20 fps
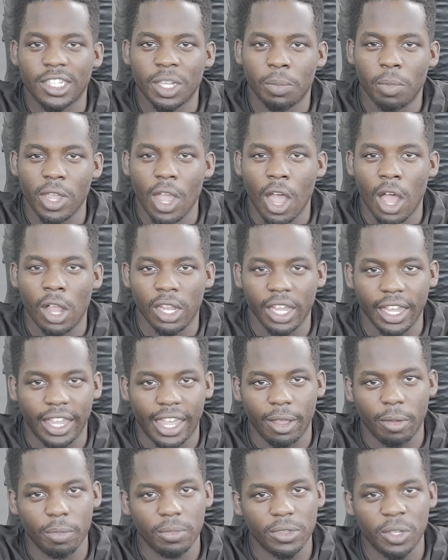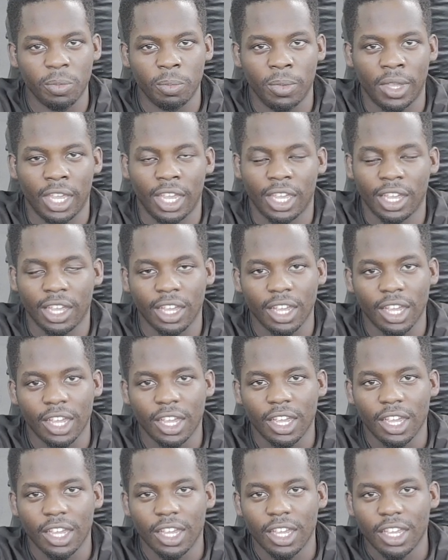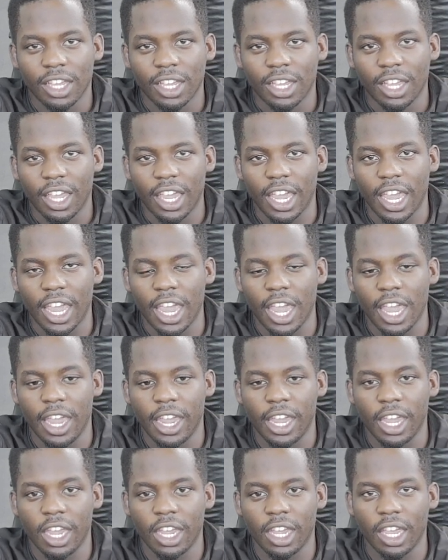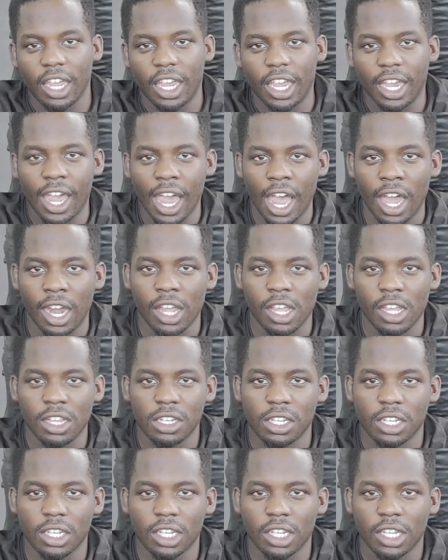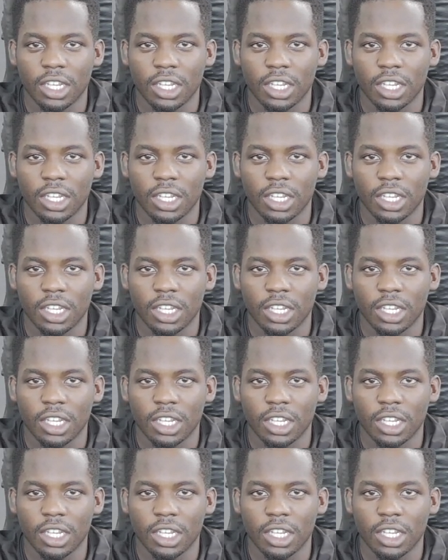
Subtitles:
some of y'all look up to me, and it kind of,